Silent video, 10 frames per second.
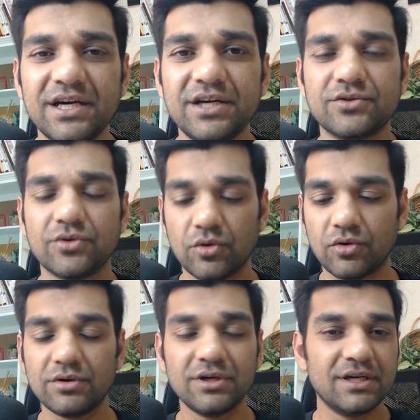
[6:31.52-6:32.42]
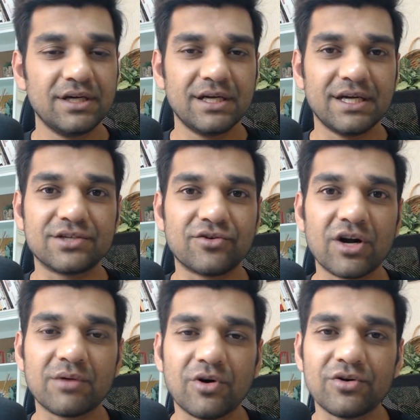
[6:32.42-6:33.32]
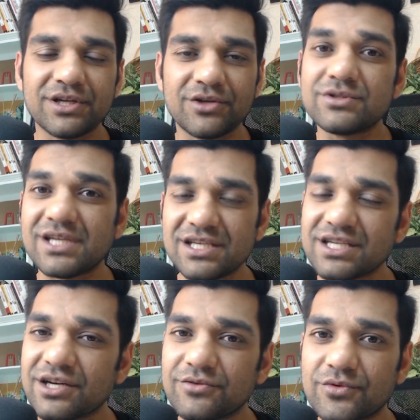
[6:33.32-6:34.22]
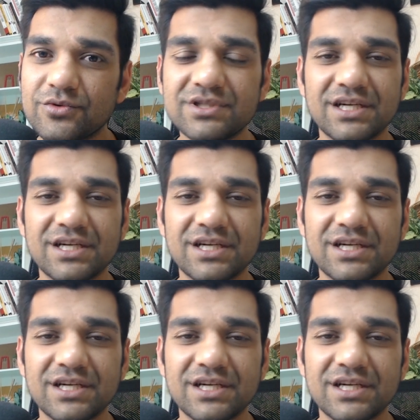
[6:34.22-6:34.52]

So it's not about you changing your foods,